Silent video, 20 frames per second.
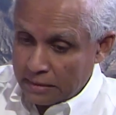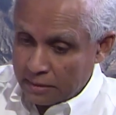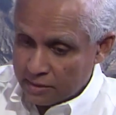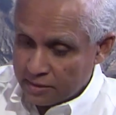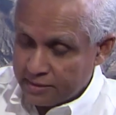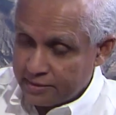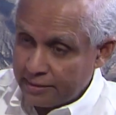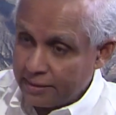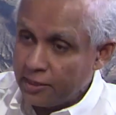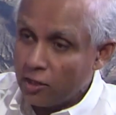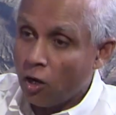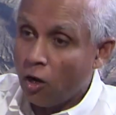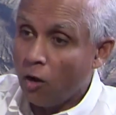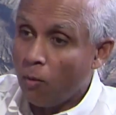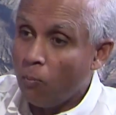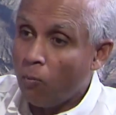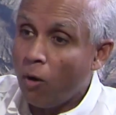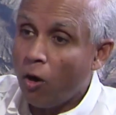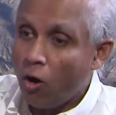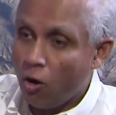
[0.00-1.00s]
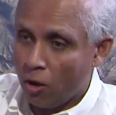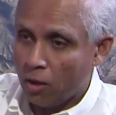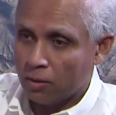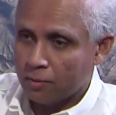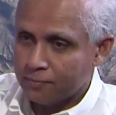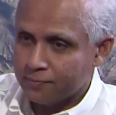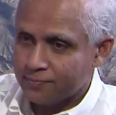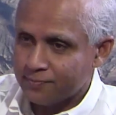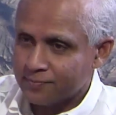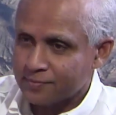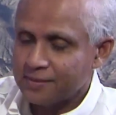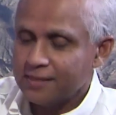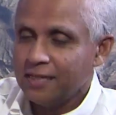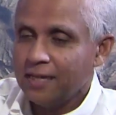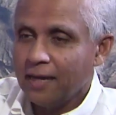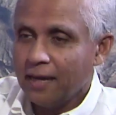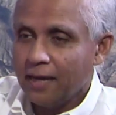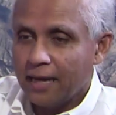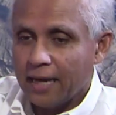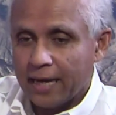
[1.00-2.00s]
City Hall Mall. Mm-hmm,
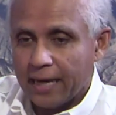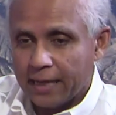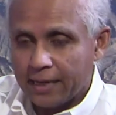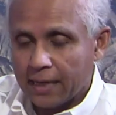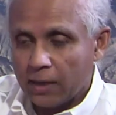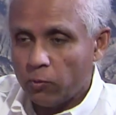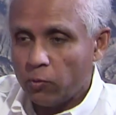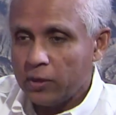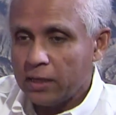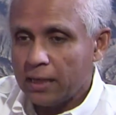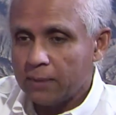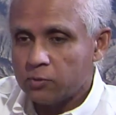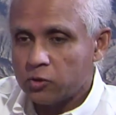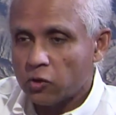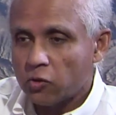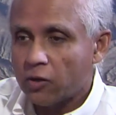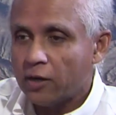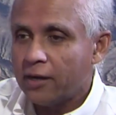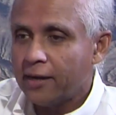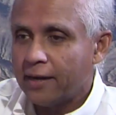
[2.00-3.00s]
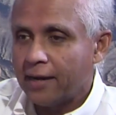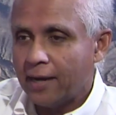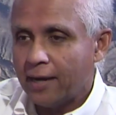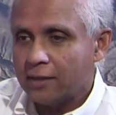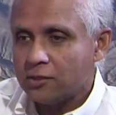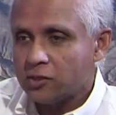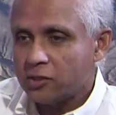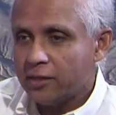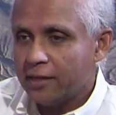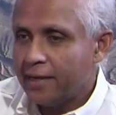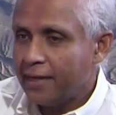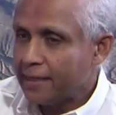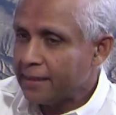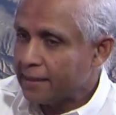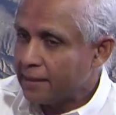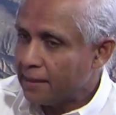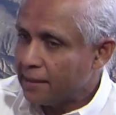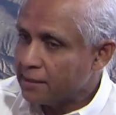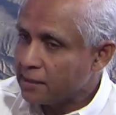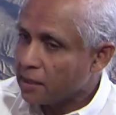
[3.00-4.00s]
mm-hmm. And I went up to her and I asked her, hey,
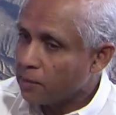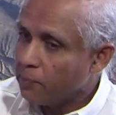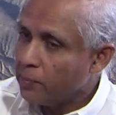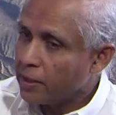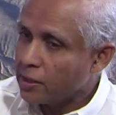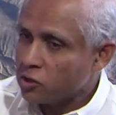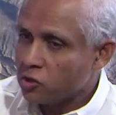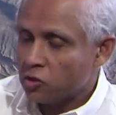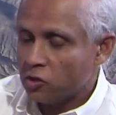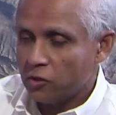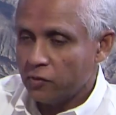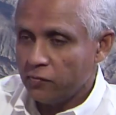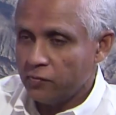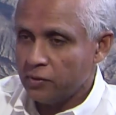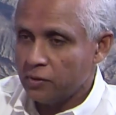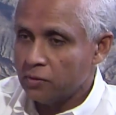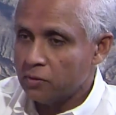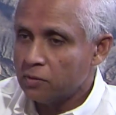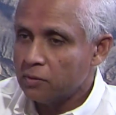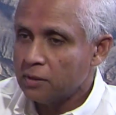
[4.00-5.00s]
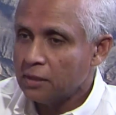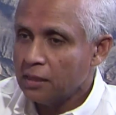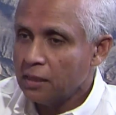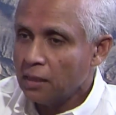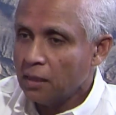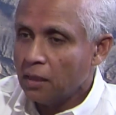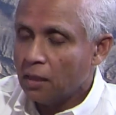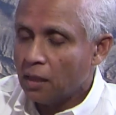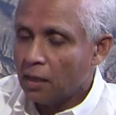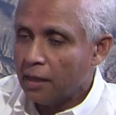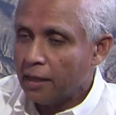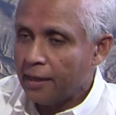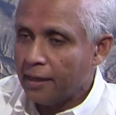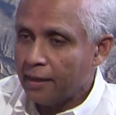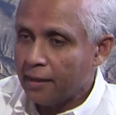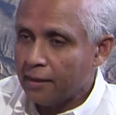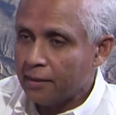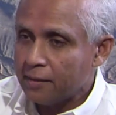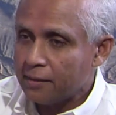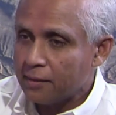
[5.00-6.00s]
can I take a picture of you?
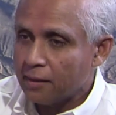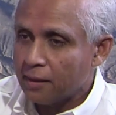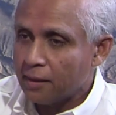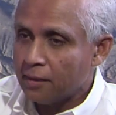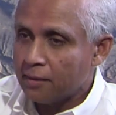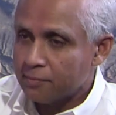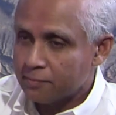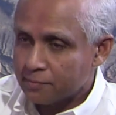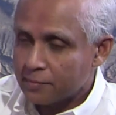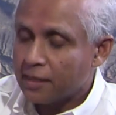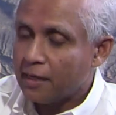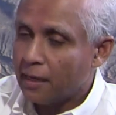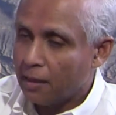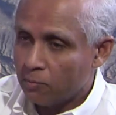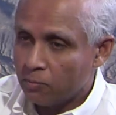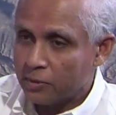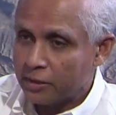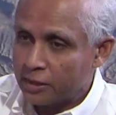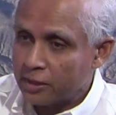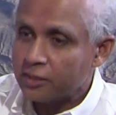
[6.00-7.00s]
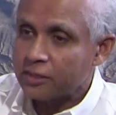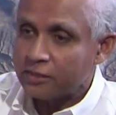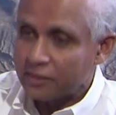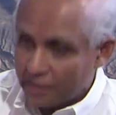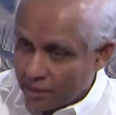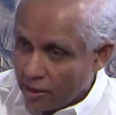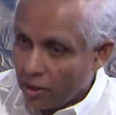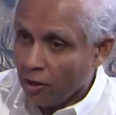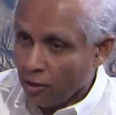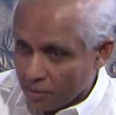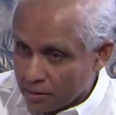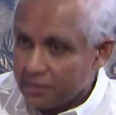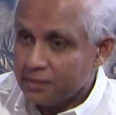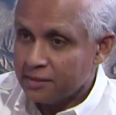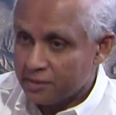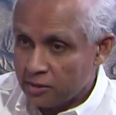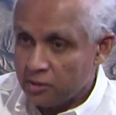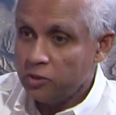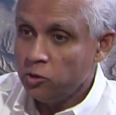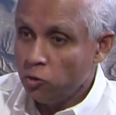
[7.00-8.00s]
And uh, I'm gonna
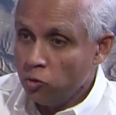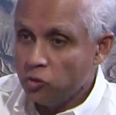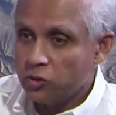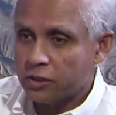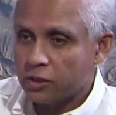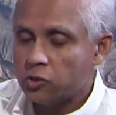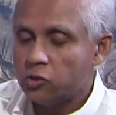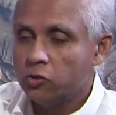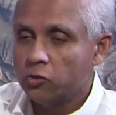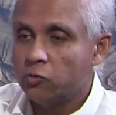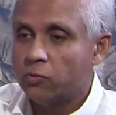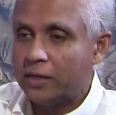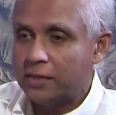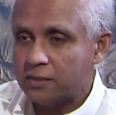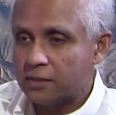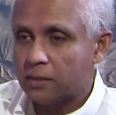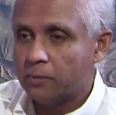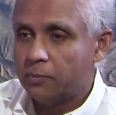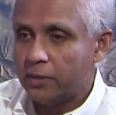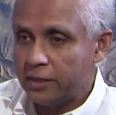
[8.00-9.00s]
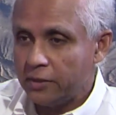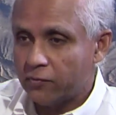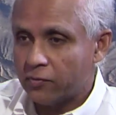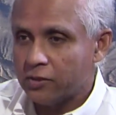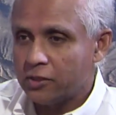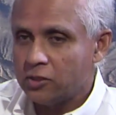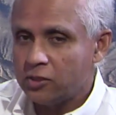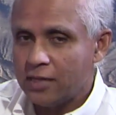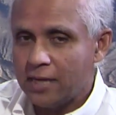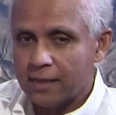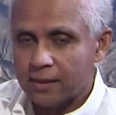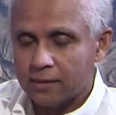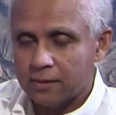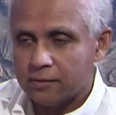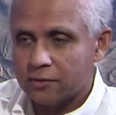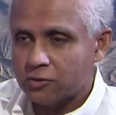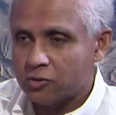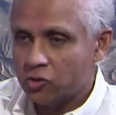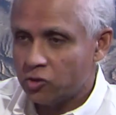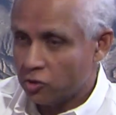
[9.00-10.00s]
use it to raise some money for the
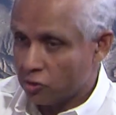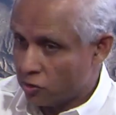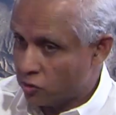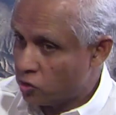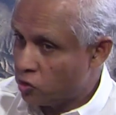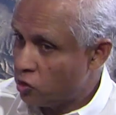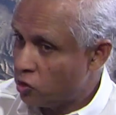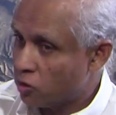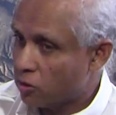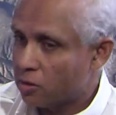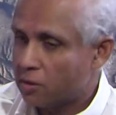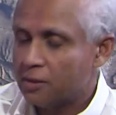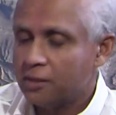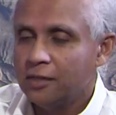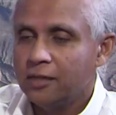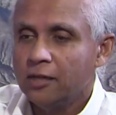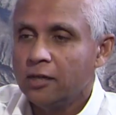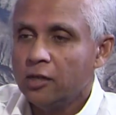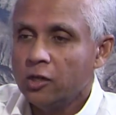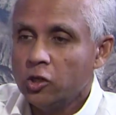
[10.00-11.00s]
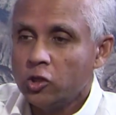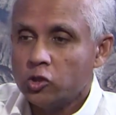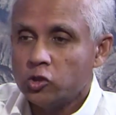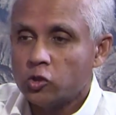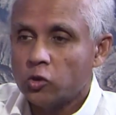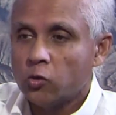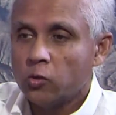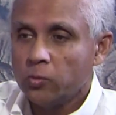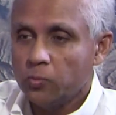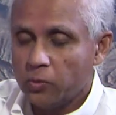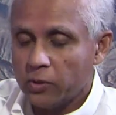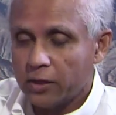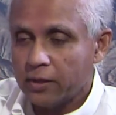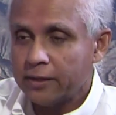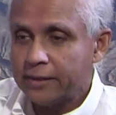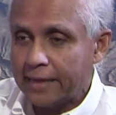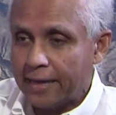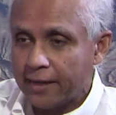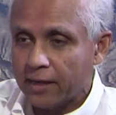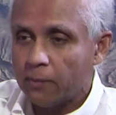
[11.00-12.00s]
jackets. She goes, sure. So we put
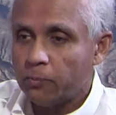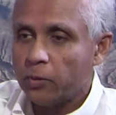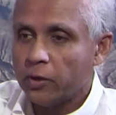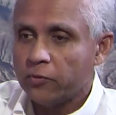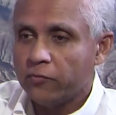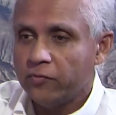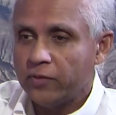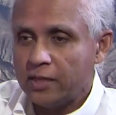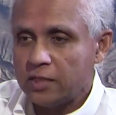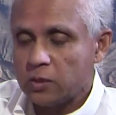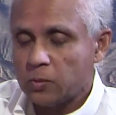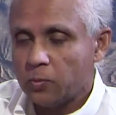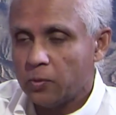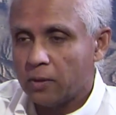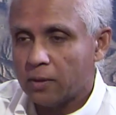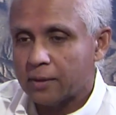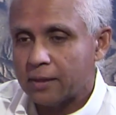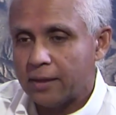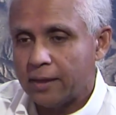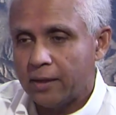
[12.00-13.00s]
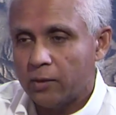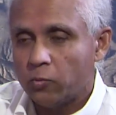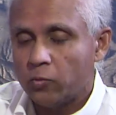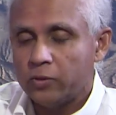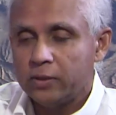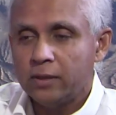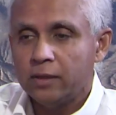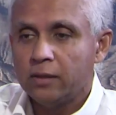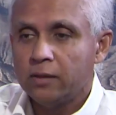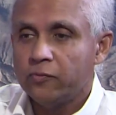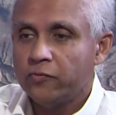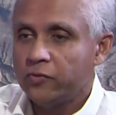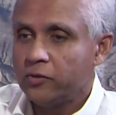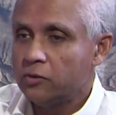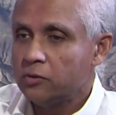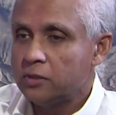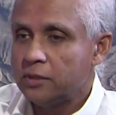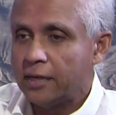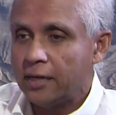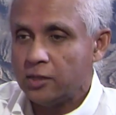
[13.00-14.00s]
that up on Facebook, and within a few
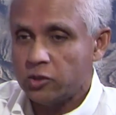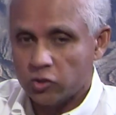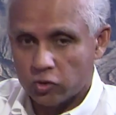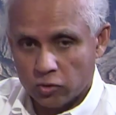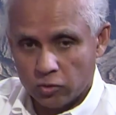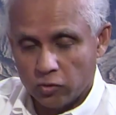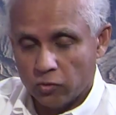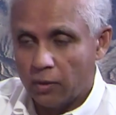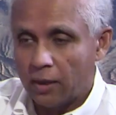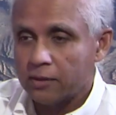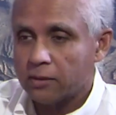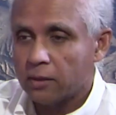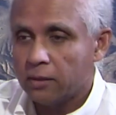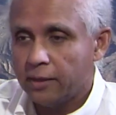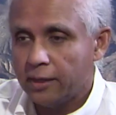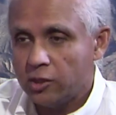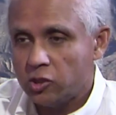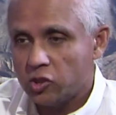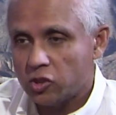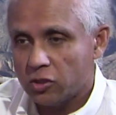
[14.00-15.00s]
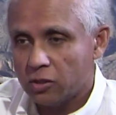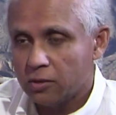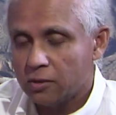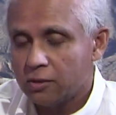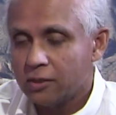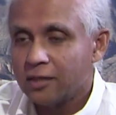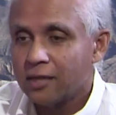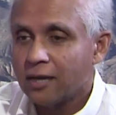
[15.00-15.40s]
days throughout the nation,